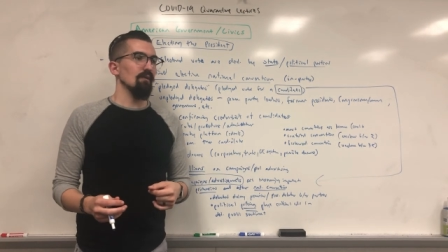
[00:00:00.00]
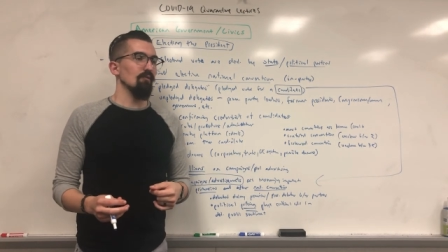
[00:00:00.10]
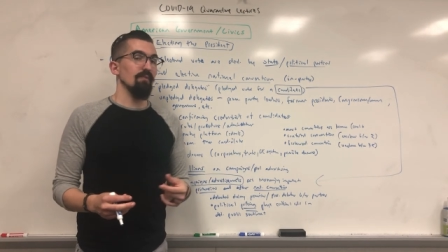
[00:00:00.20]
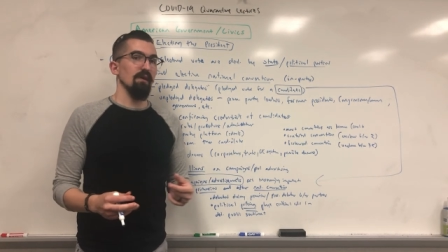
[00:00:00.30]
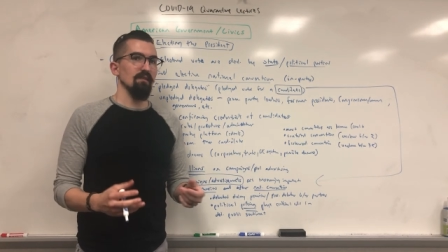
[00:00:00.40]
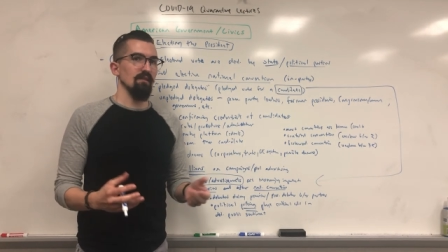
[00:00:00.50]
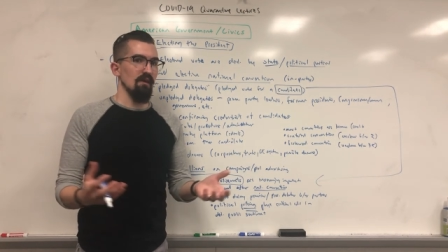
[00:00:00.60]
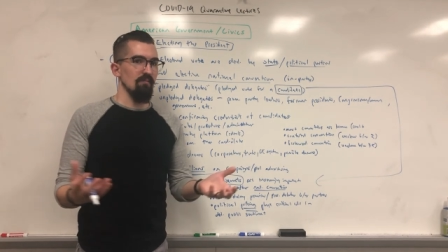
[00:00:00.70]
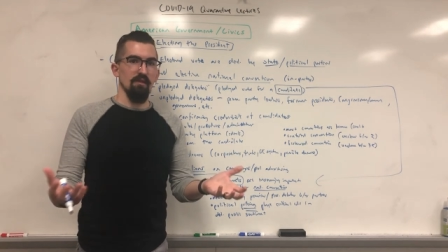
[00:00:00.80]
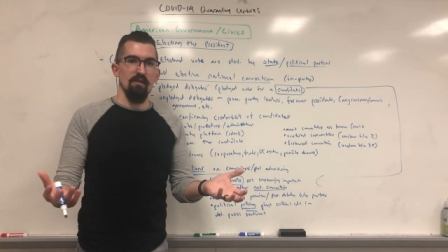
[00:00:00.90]
or paying
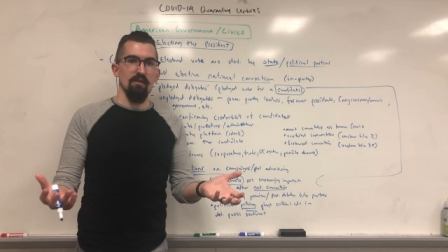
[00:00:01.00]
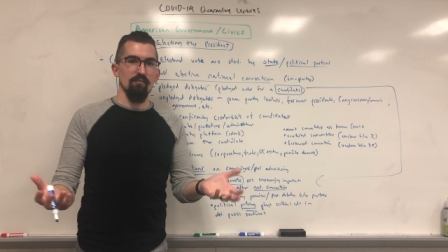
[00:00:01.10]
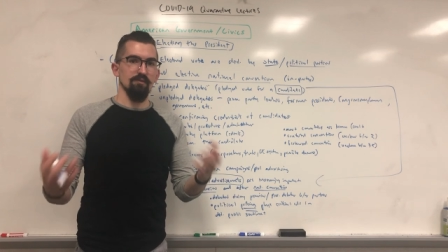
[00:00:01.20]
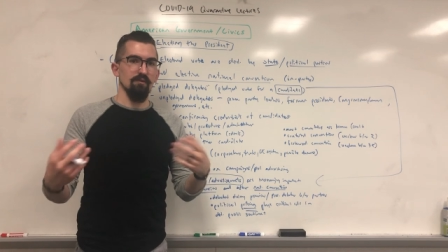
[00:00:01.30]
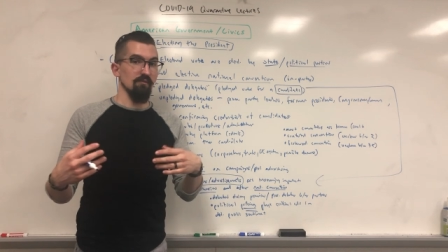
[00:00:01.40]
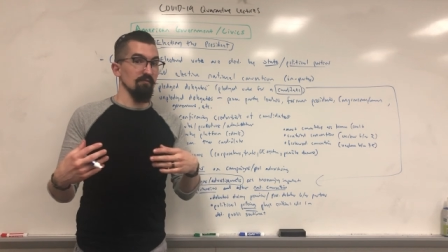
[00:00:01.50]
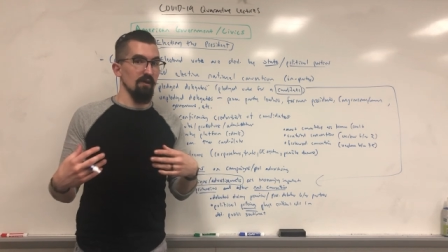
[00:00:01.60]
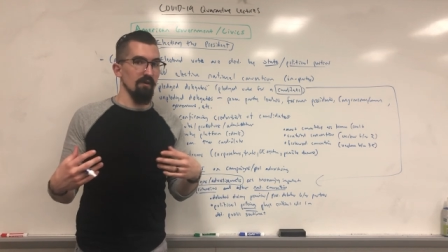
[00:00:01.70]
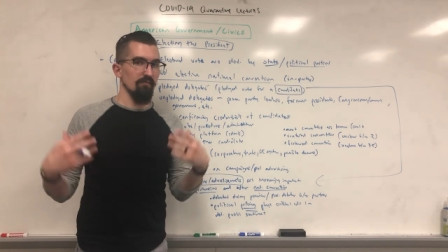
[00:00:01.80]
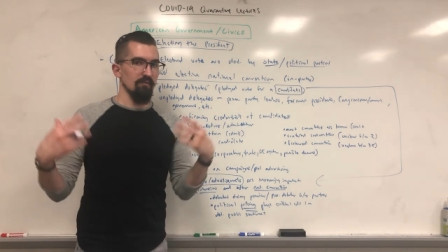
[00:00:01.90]
them, and then they return the
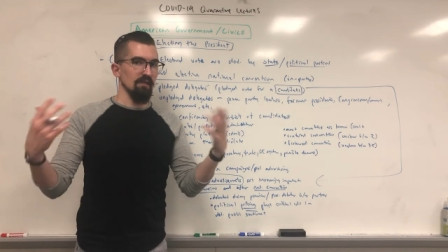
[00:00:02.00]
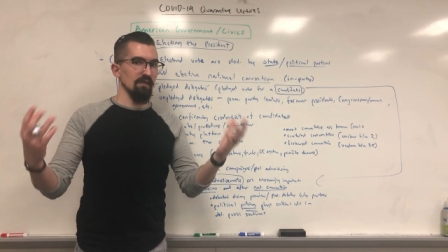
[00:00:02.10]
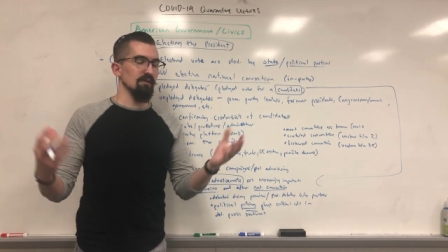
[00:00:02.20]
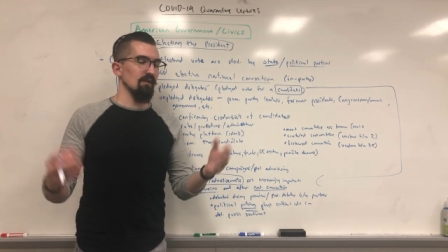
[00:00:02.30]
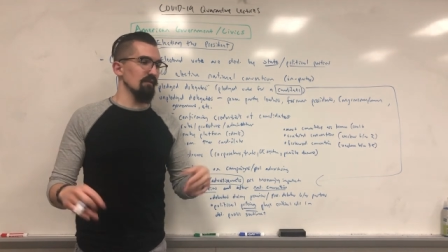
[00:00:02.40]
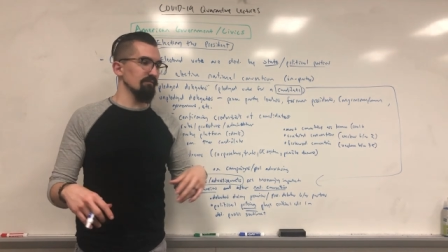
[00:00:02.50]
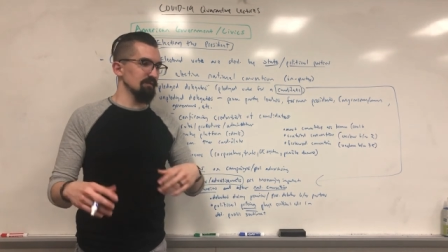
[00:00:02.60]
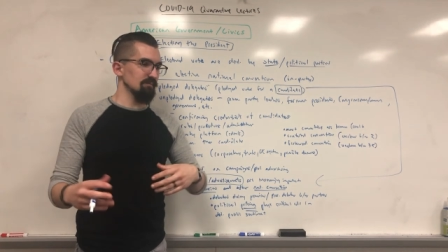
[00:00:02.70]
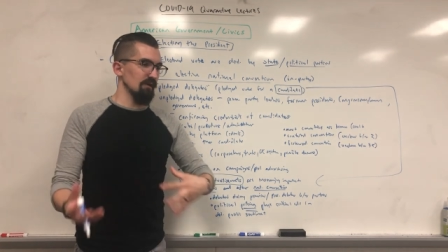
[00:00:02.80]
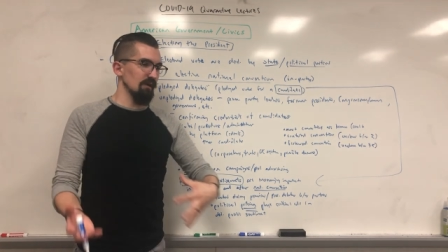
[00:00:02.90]
favor when they get into
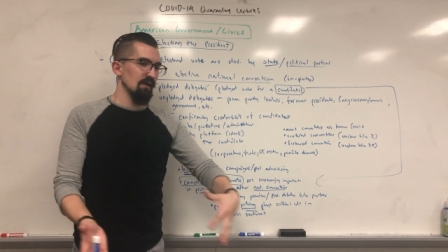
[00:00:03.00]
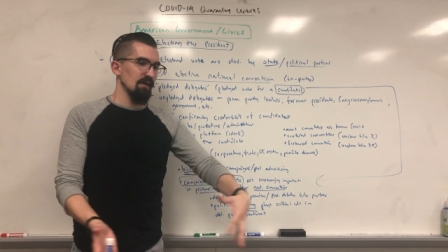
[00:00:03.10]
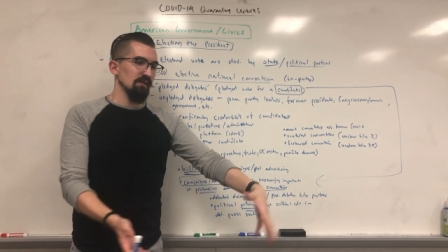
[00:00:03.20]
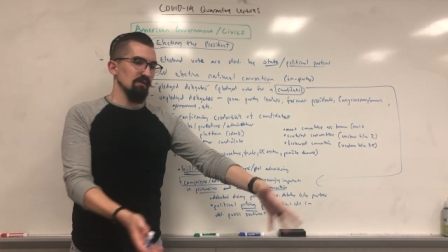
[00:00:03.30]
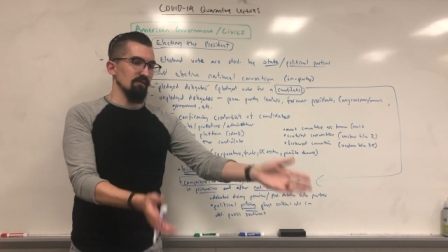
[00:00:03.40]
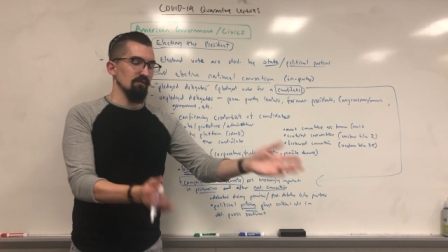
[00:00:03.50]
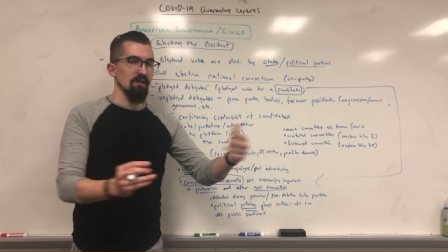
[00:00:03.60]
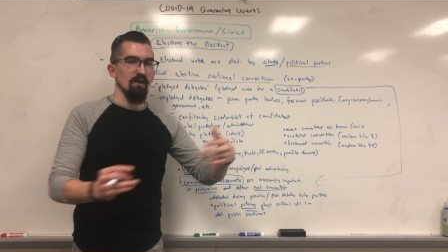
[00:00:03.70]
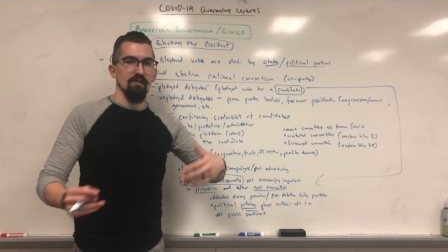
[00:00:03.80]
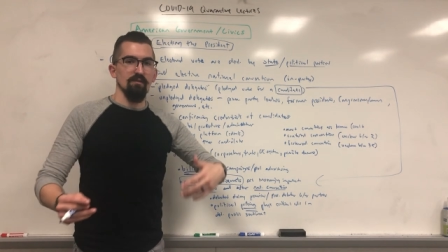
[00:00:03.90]
office by giving you
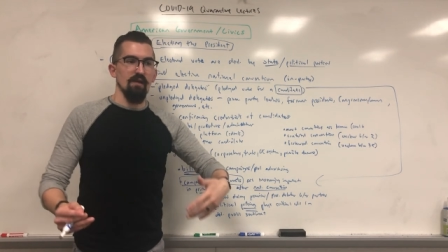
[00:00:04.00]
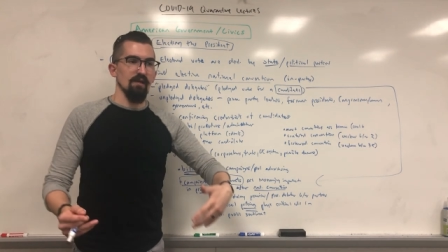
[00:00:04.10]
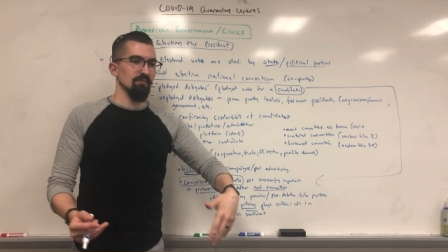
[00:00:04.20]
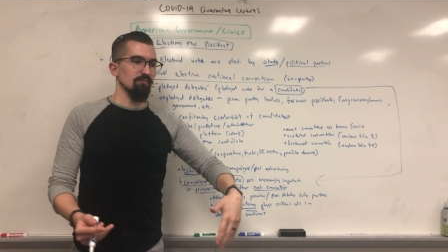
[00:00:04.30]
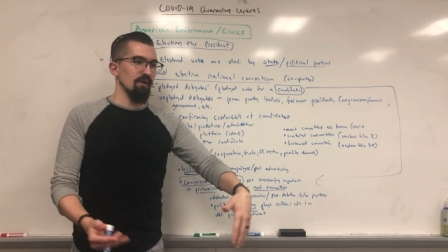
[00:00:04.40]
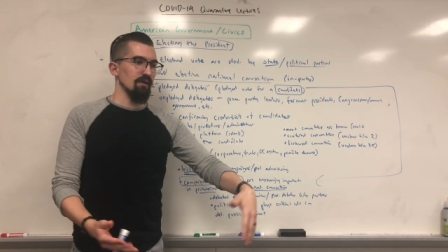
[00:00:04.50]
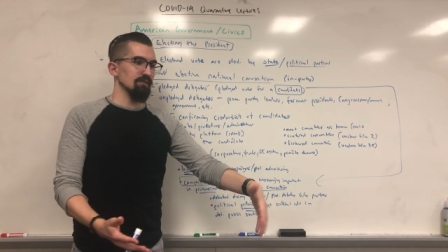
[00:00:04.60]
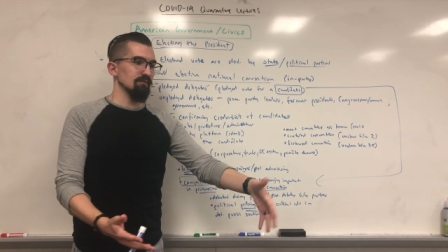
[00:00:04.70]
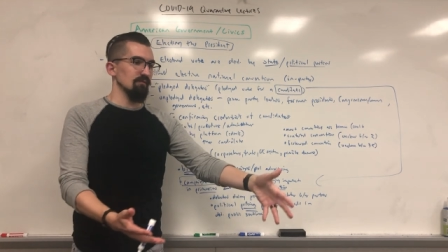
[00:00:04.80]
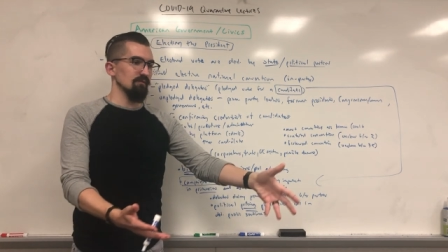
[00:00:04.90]
tax
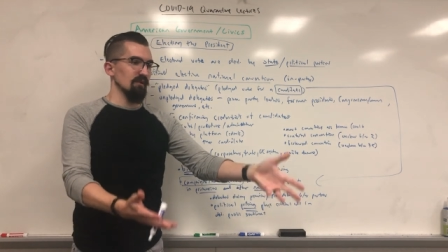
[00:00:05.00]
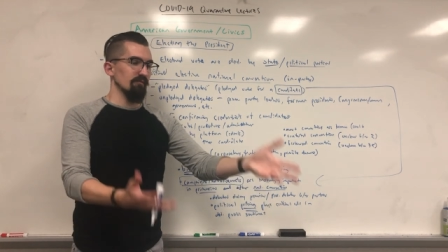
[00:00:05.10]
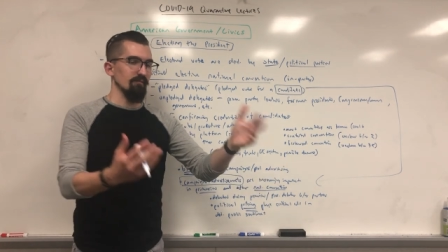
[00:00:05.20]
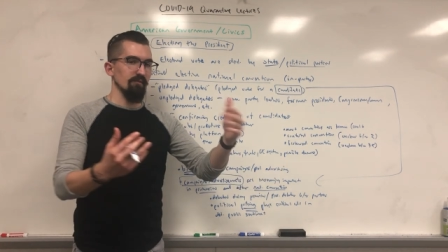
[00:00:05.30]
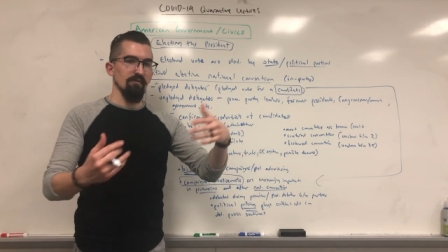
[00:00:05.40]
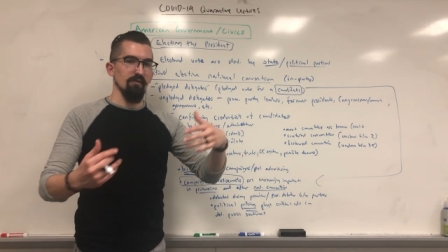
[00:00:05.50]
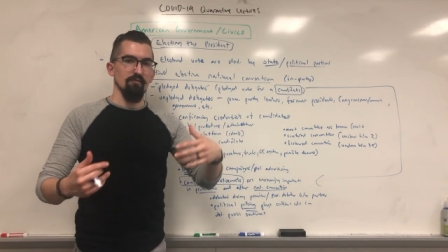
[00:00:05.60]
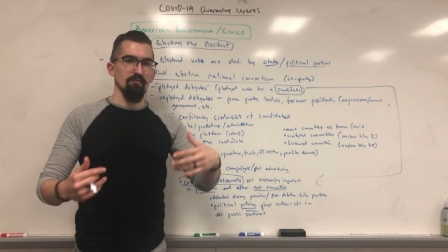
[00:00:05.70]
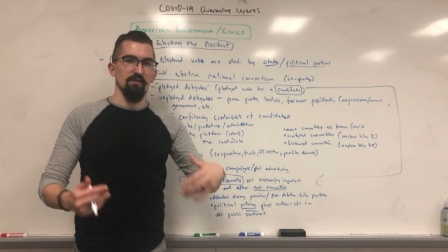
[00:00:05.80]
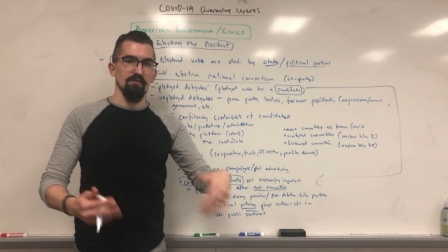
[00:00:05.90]
breaks or government
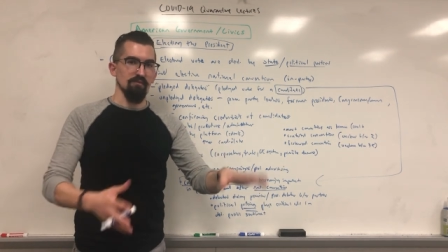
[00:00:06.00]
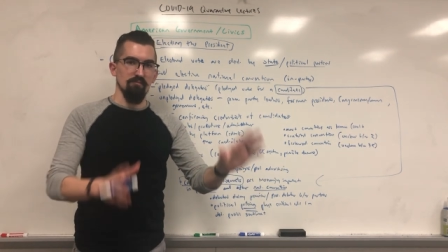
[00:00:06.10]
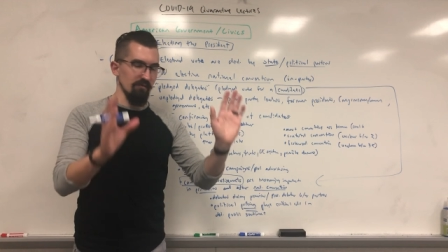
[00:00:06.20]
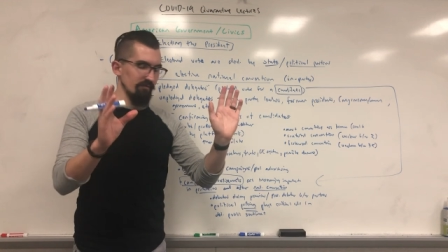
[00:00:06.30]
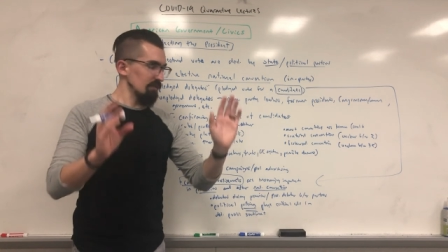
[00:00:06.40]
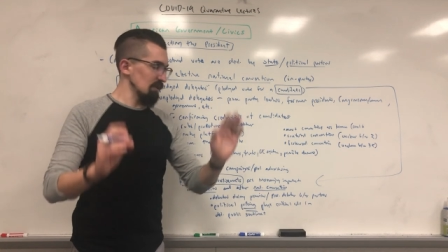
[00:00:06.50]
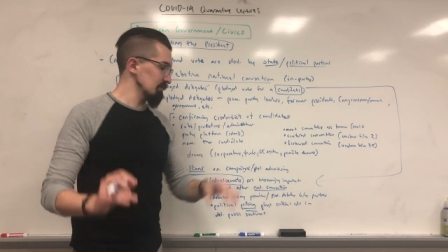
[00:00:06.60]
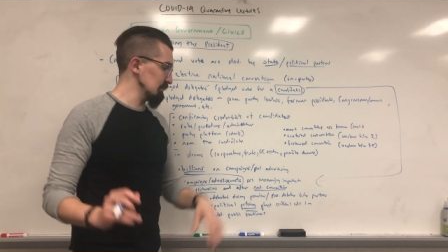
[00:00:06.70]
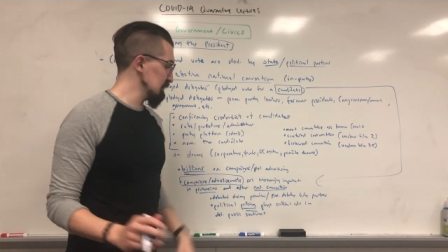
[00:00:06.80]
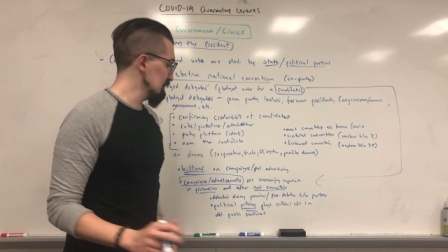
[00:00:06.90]
federal leases, whatever it might
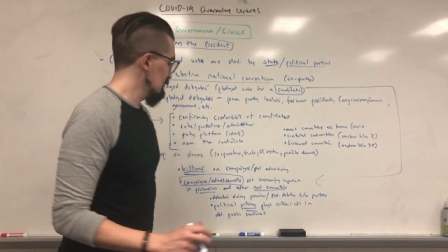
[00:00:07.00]
be.